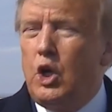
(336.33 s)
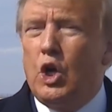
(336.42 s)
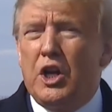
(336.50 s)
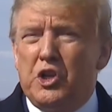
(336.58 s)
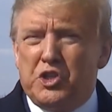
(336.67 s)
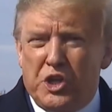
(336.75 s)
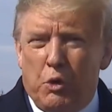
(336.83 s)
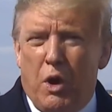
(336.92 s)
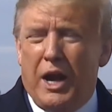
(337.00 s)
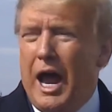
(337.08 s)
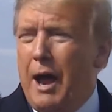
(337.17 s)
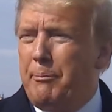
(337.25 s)
You're going to see
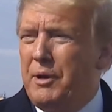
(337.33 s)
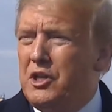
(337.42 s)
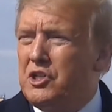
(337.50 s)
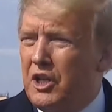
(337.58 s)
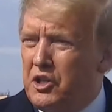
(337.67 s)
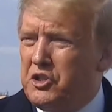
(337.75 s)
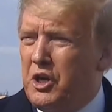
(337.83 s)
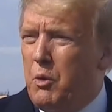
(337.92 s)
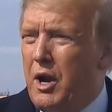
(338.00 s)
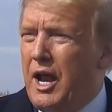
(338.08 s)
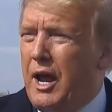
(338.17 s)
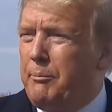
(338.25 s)
what happens. Let's see
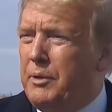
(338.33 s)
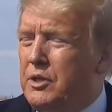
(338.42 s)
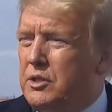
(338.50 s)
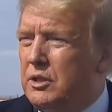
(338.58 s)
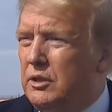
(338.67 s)
what happens.